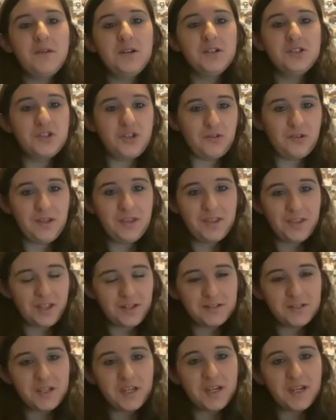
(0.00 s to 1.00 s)
Johnny
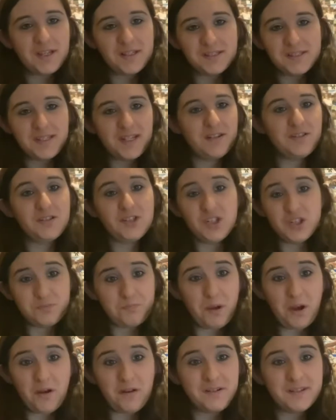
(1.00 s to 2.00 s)
Thunder instead of just
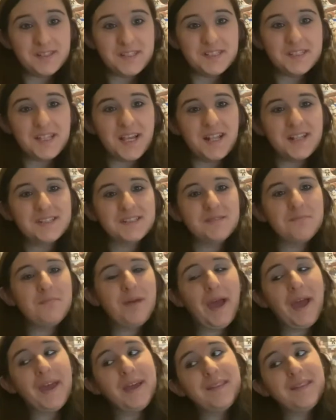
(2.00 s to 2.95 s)
Pirates of Skeleton Bay,